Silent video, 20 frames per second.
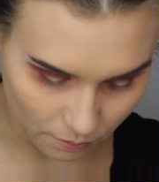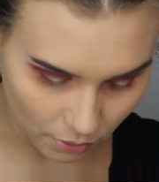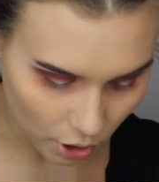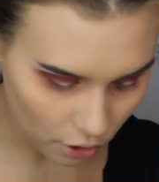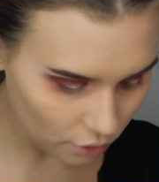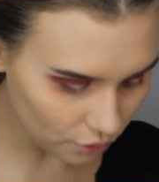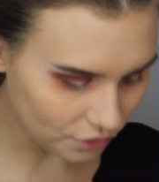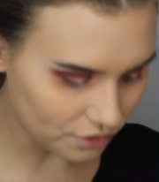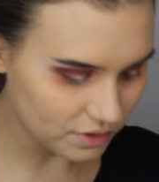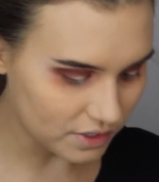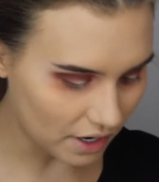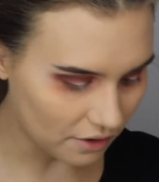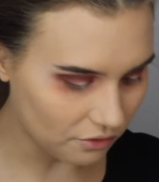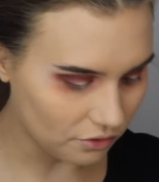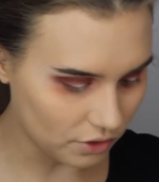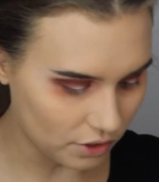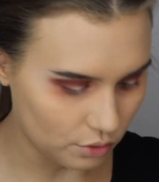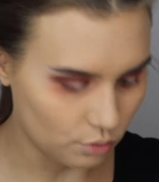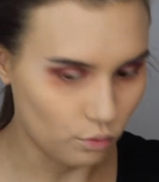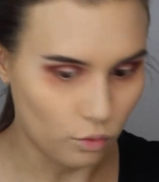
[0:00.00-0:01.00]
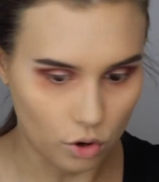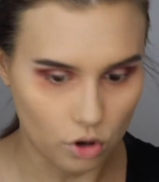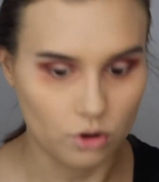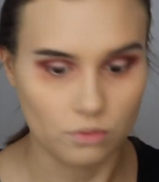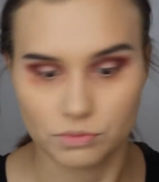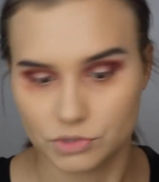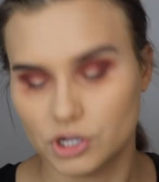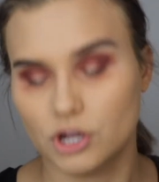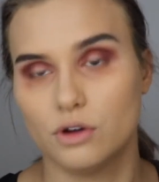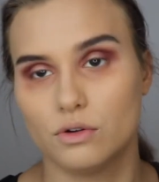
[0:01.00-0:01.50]
both definitely
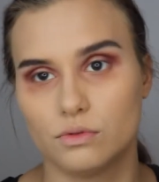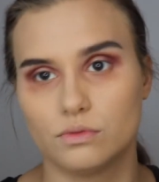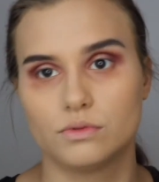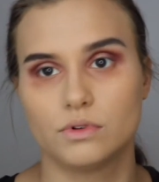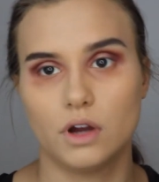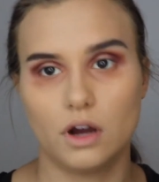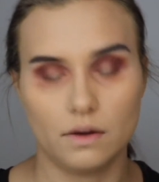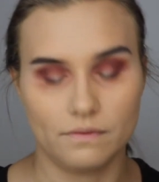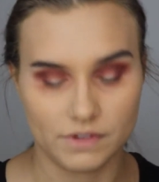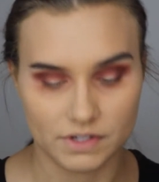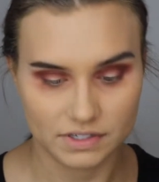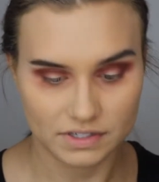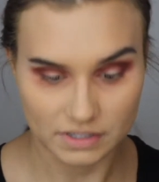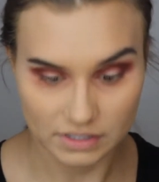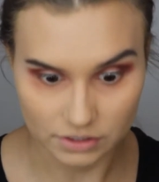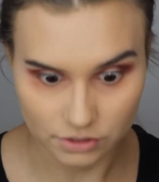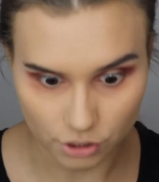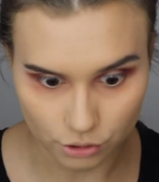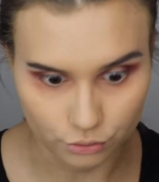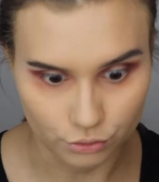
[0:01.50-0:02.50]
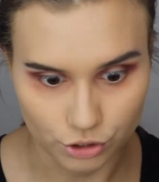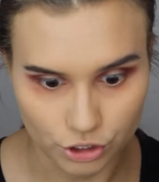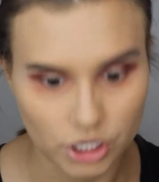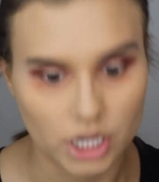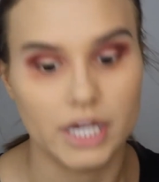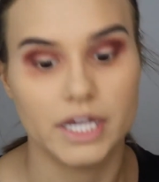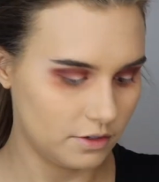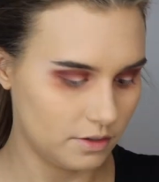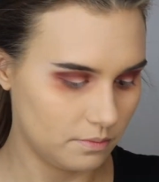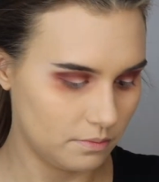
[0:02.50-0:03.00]
warm toned, obviously, no
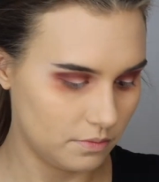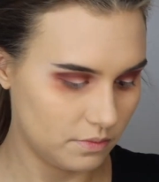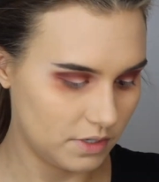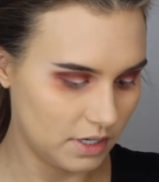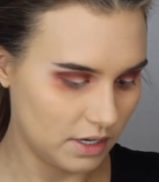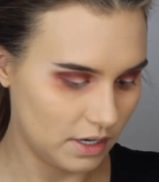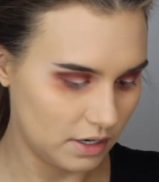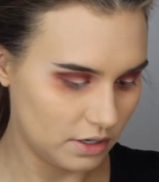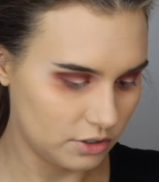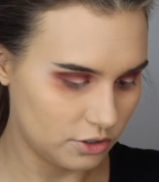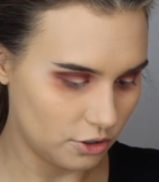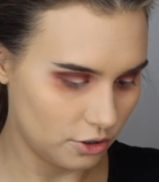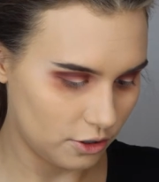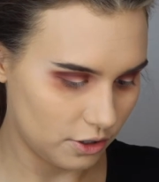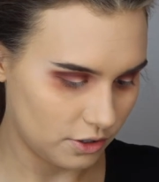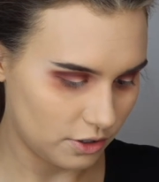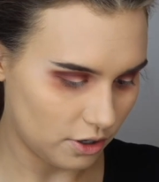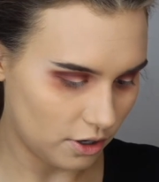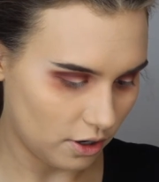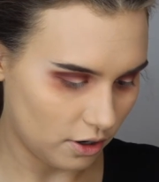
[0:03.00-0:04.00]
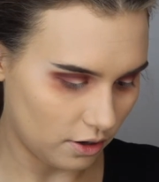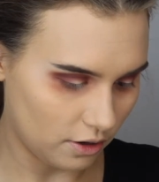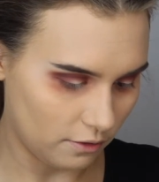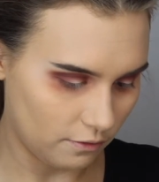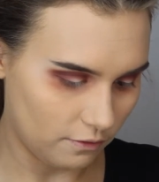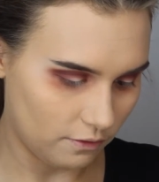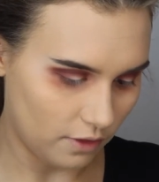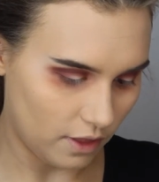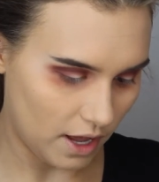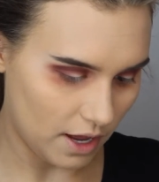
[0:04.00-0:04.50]
shit. So I'm taking Dirty Talk on a
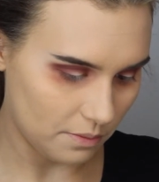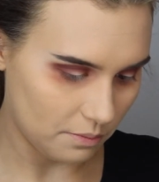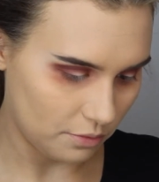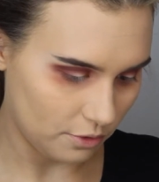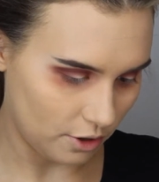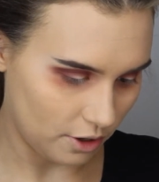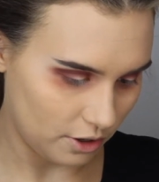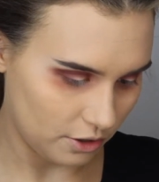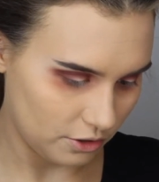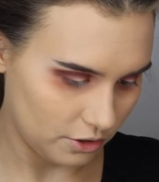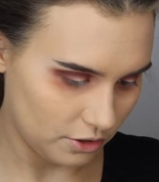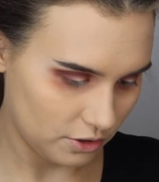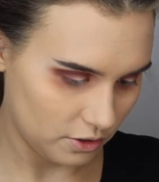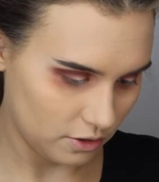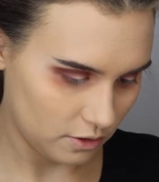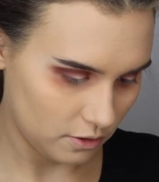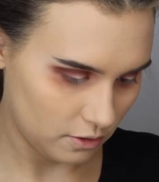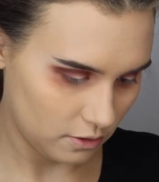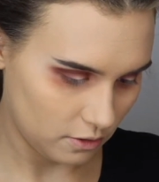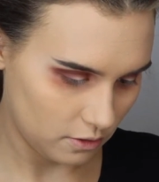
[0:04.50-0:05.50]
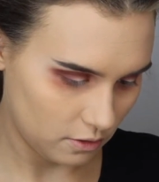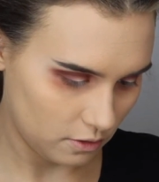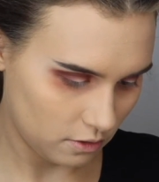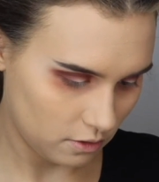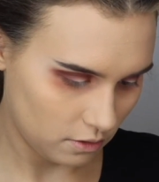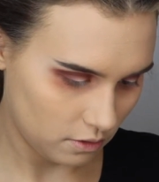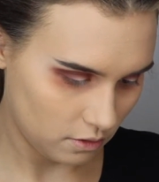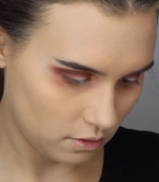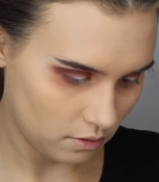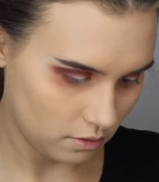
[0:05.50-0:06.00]
flat brush.
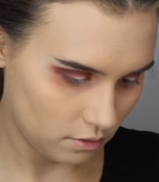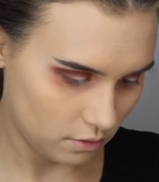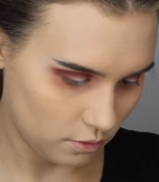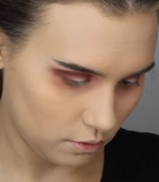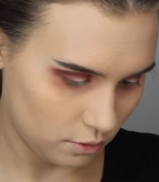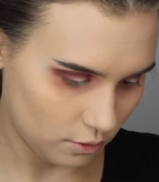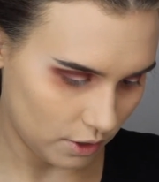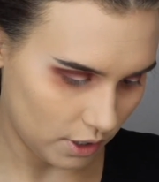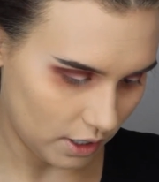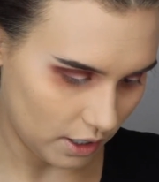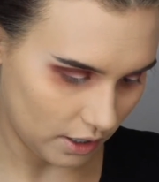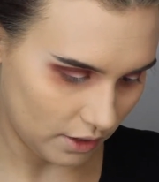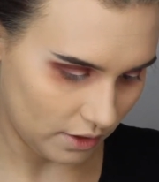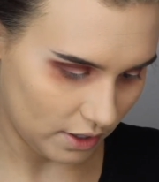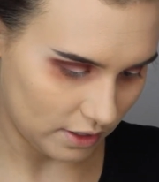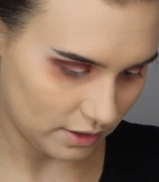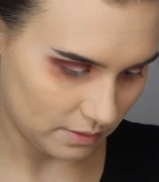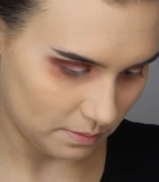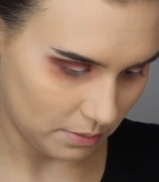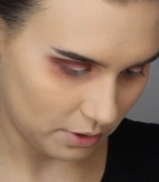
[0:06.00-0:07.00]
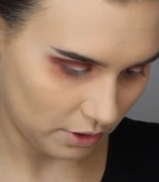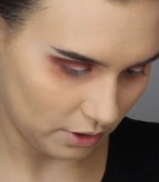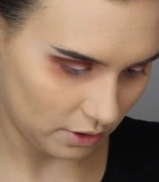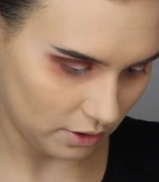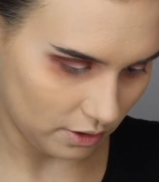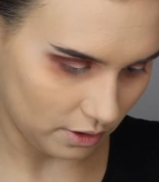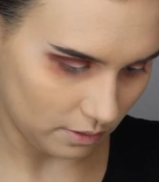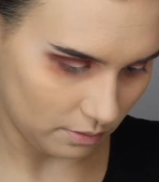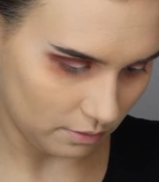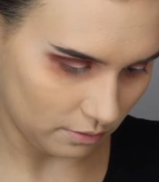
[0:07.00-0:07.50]
Ooh yeah, that's picking
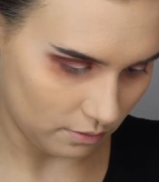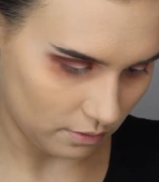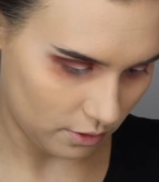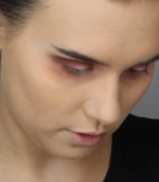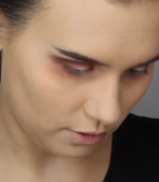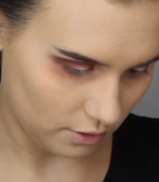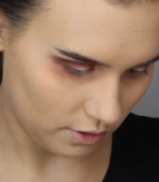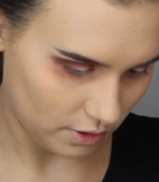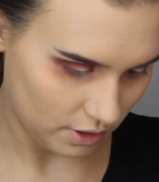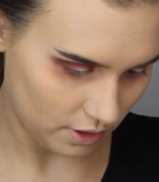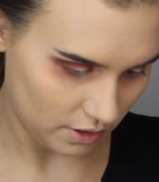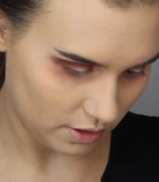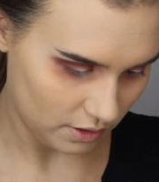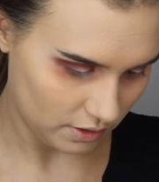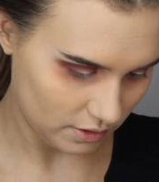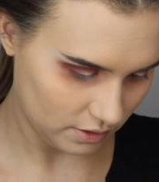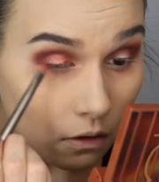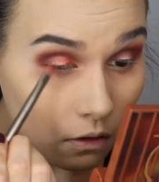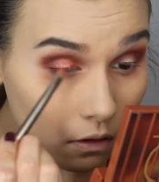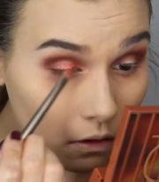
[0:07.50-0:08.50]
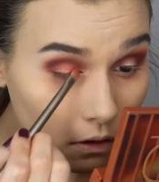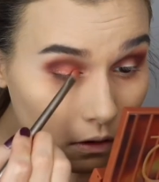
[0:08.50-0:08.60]
it up real nice.